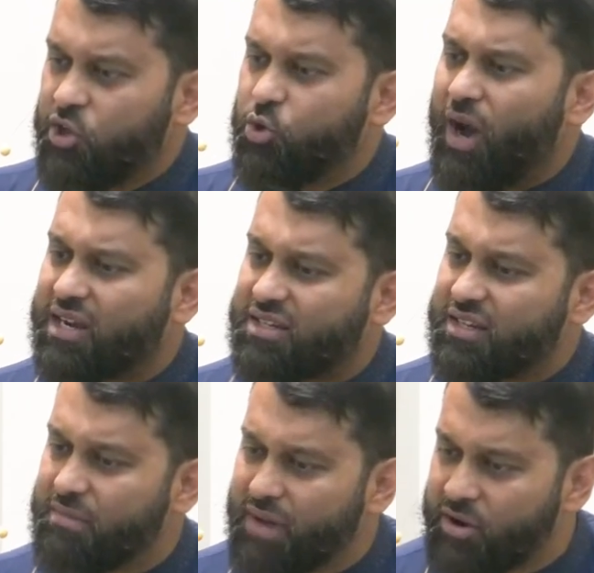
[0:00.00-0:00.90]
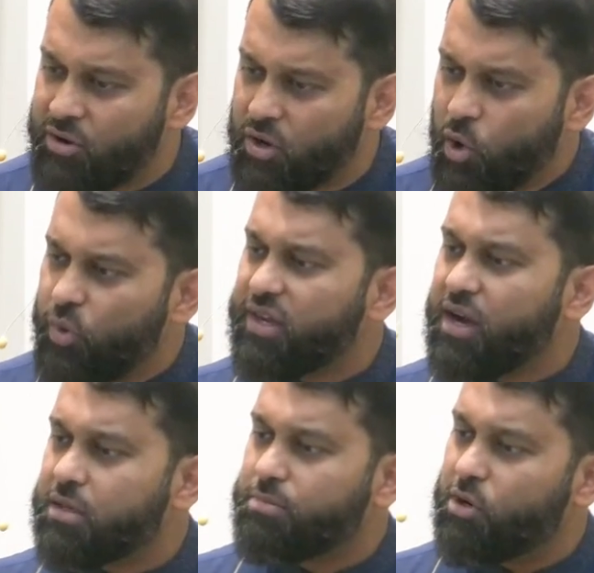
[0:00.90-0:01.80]
You act in a manner with
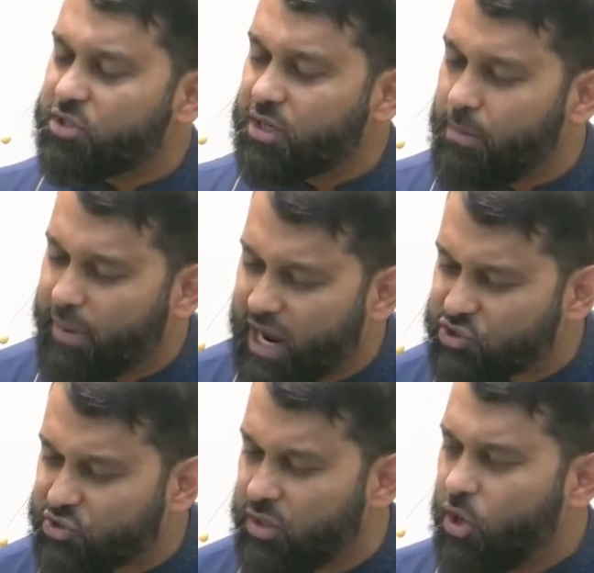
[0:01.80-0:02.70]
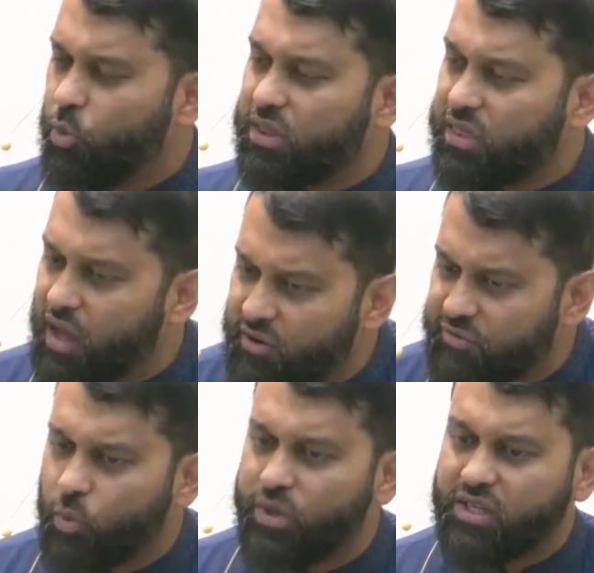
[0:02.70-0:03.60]
utmost compassion, with love,
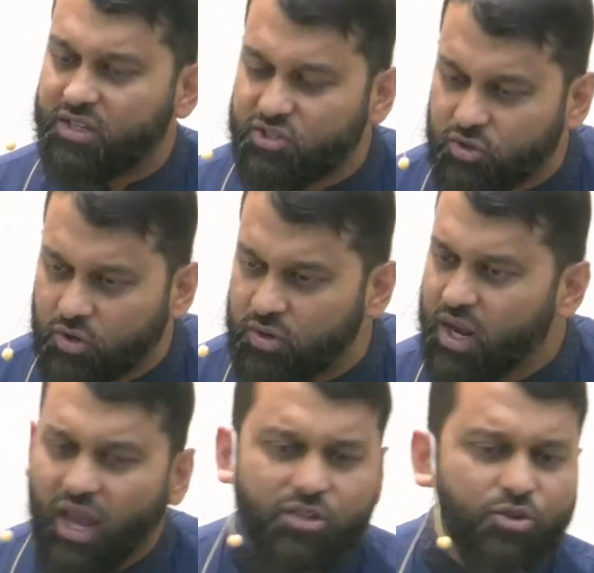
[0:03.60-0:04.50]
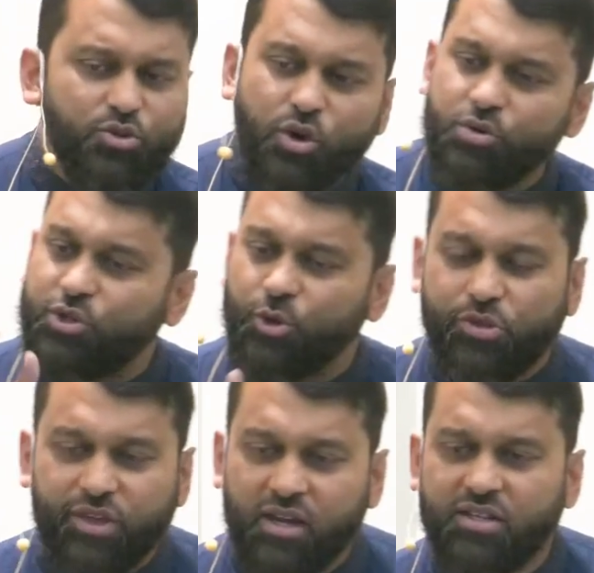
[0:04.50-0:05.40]
with concern, and you don't do
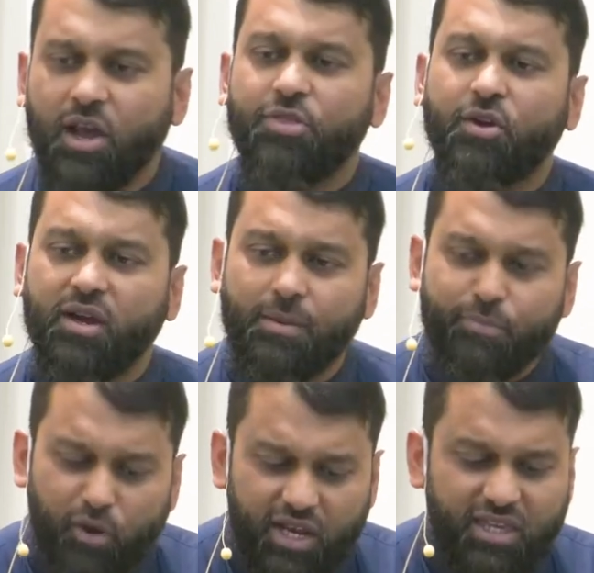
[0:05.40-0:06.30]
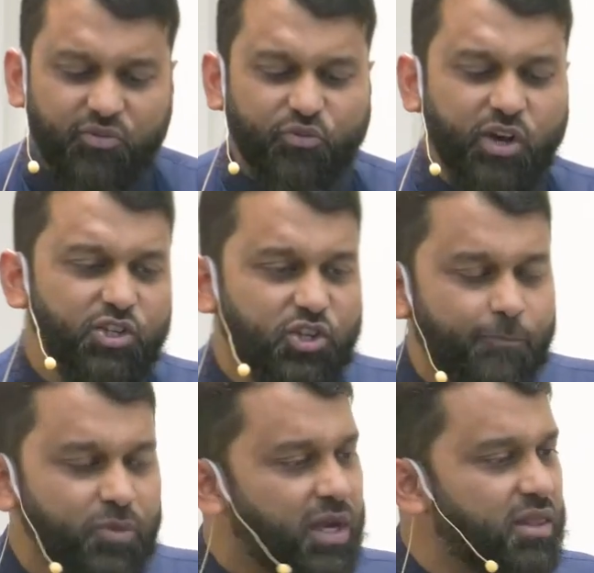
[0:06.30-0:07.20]
things that are going to break that friendship.